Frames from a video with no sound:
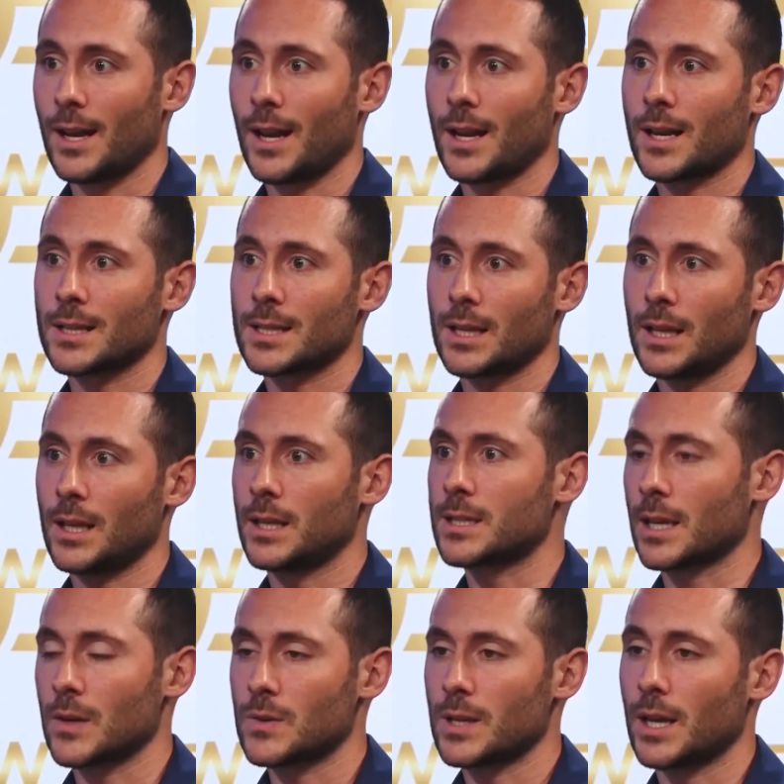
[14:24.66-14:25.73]
Because it's
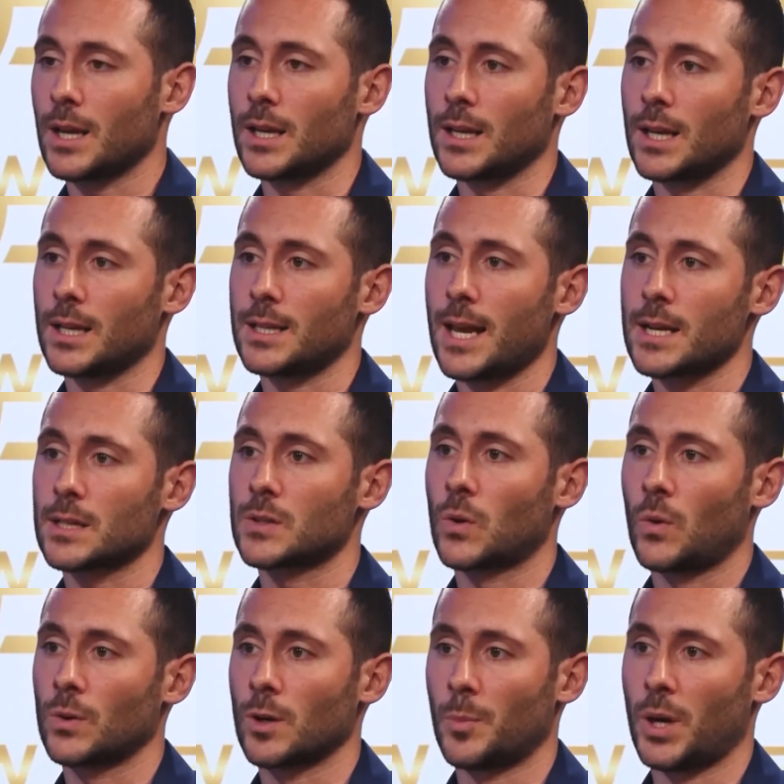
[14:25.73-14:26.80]
like you said, it takes a
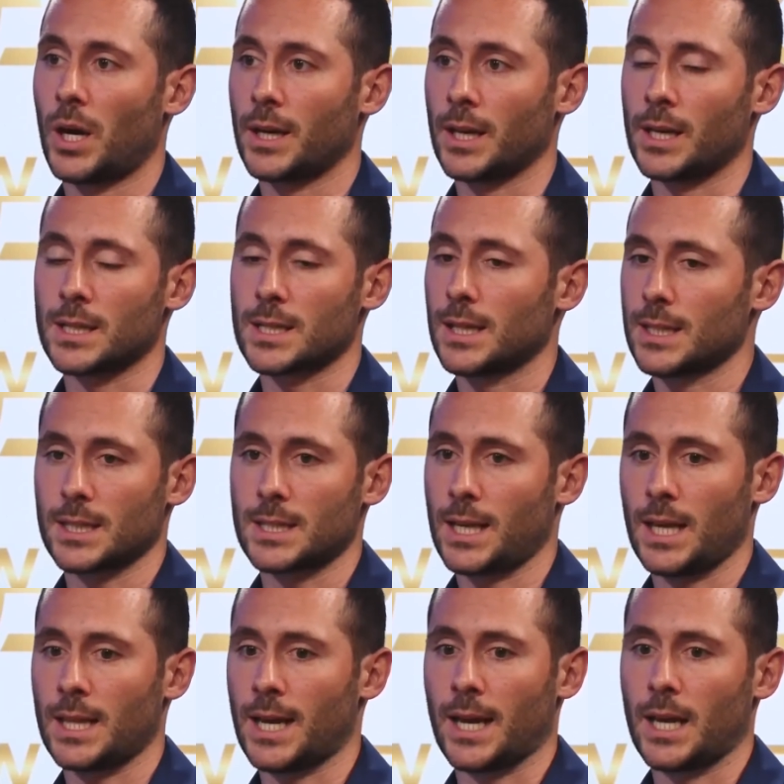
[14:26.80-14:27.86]
toll on your body, and it's not to
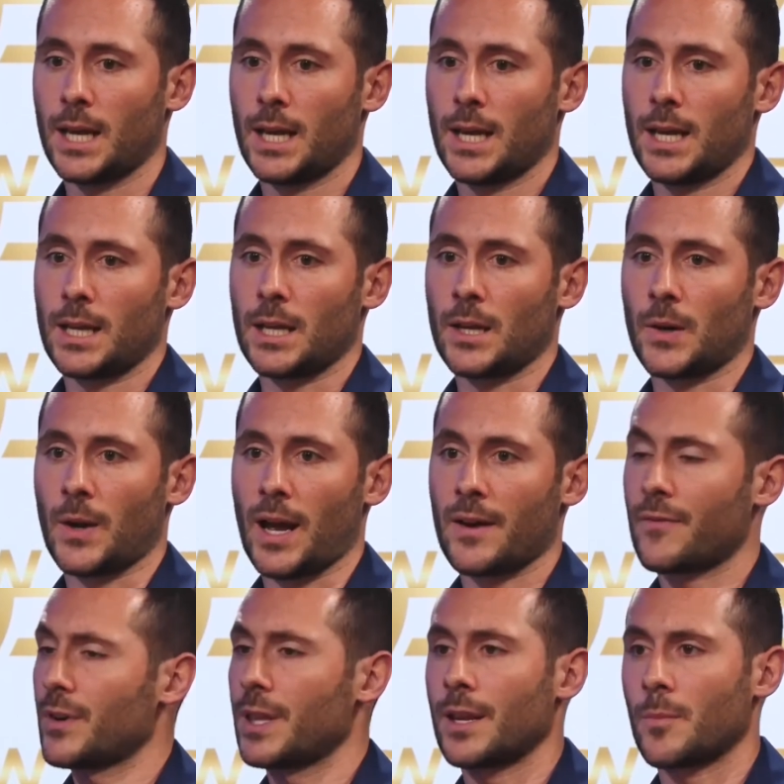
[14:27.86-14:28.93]
say that
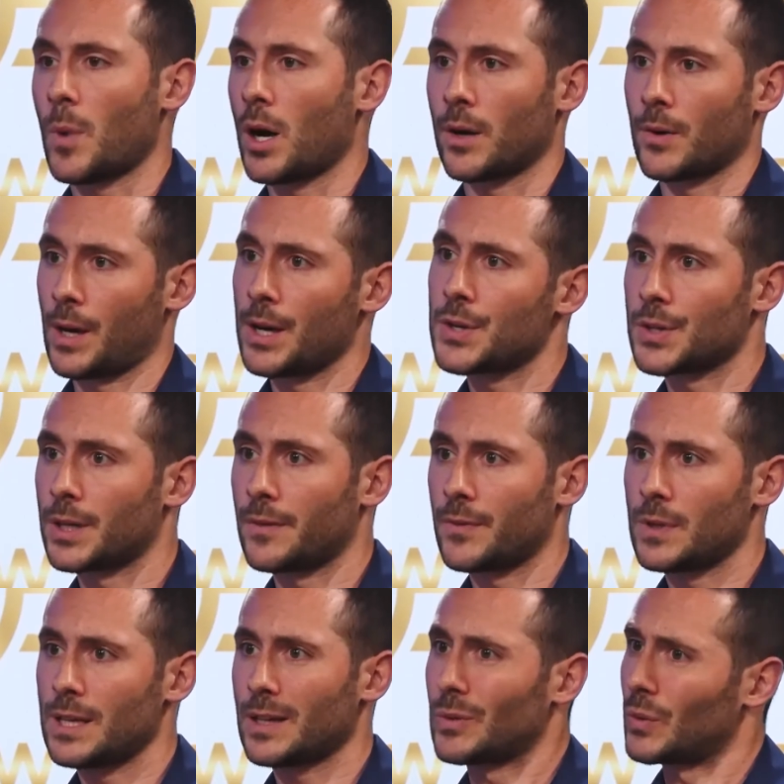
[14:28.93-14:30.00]
everything in moderation. If
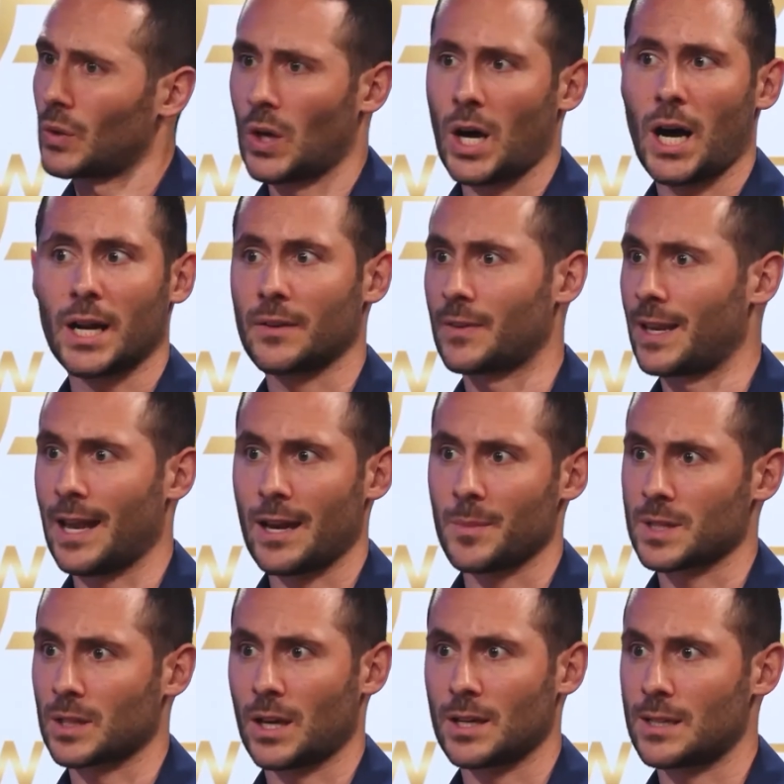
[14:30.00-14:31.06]
you take a lot of
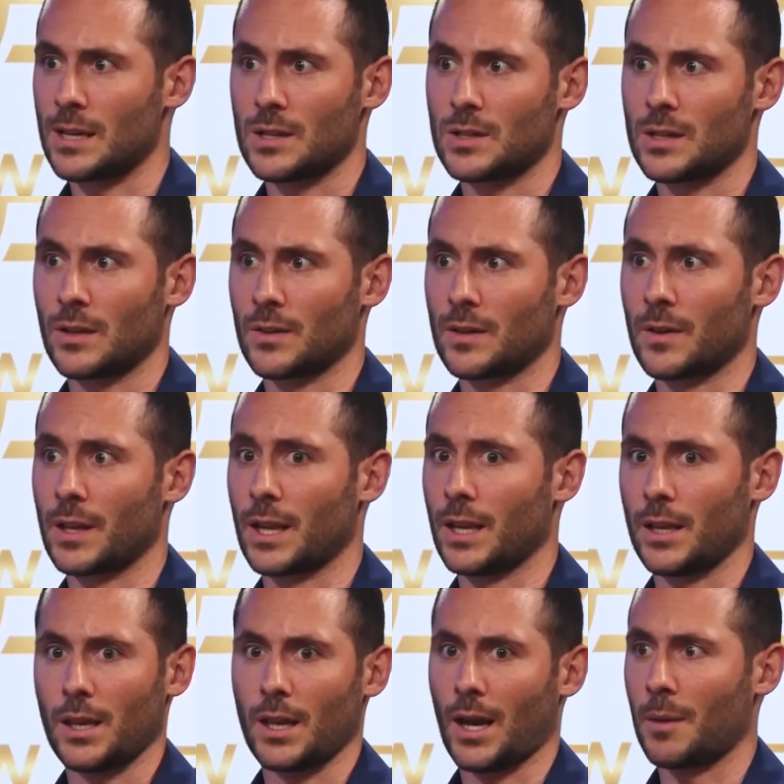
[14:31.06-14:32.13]
cannabis, a lot of
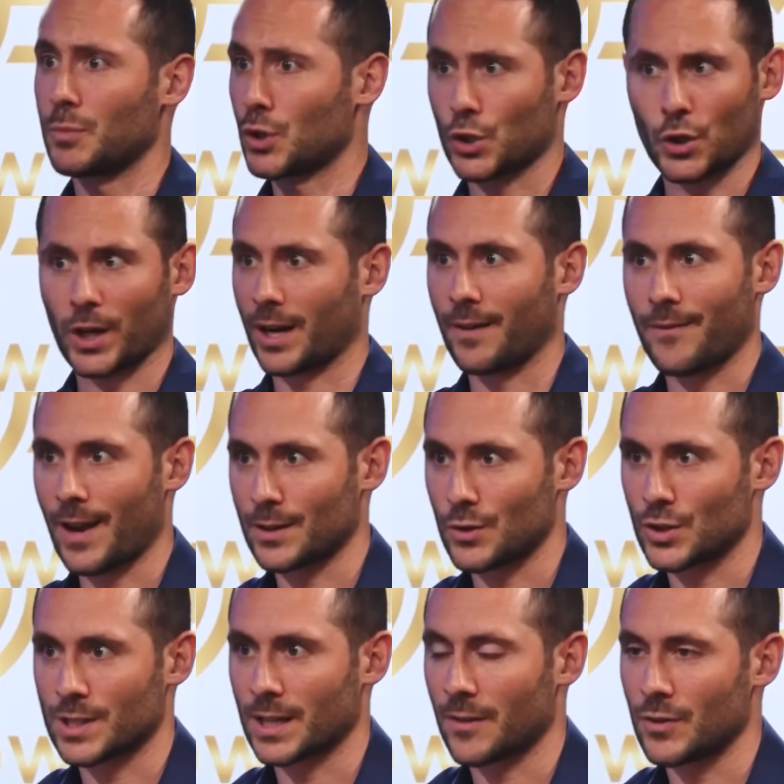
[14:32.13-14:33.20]
THC, I'm sure it can affect you,
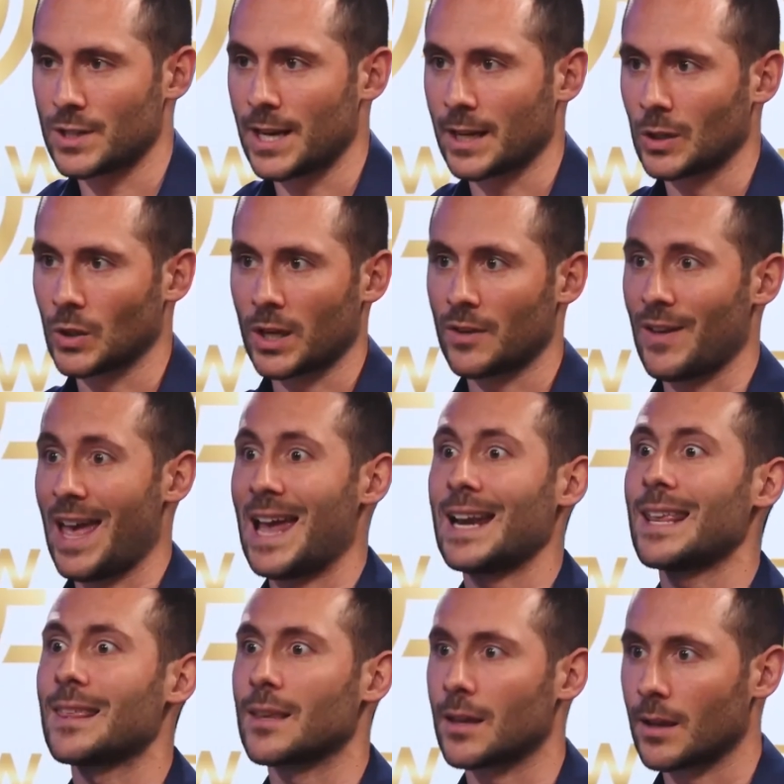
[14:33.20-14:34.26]
just like if you take a lot of
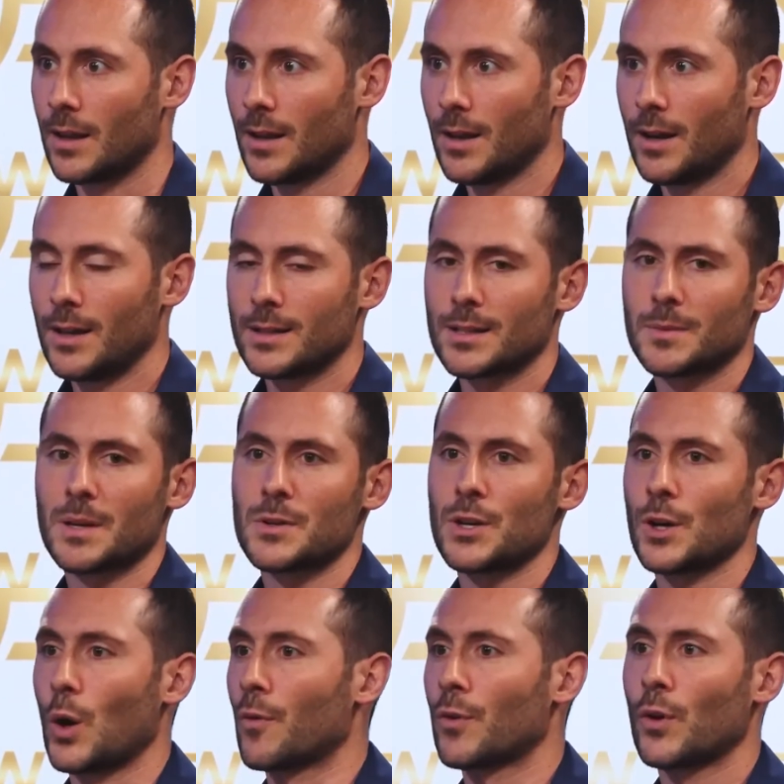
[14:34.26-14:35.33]
anything. Sometimes you
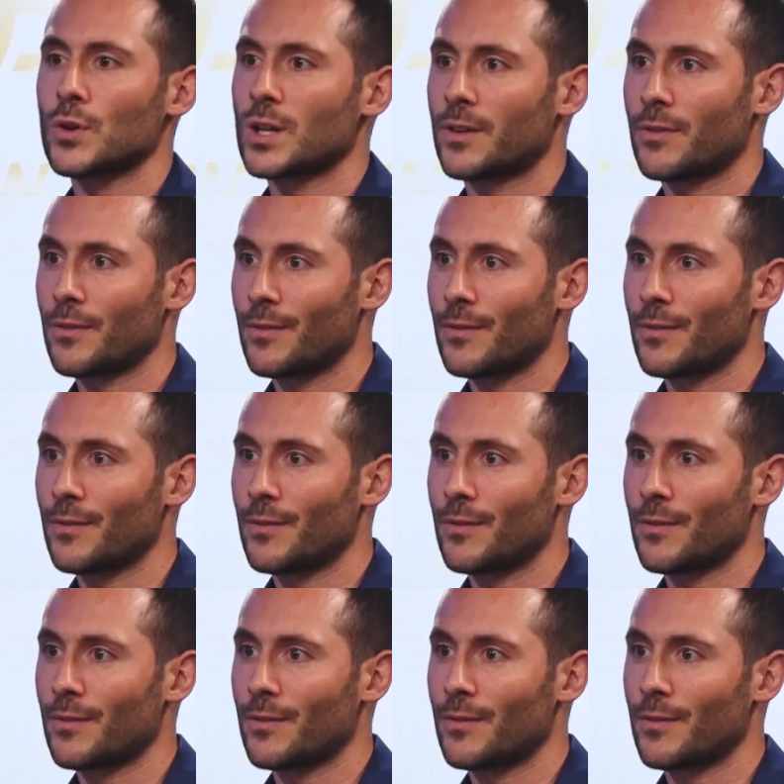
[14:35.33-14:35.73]
can overdose off of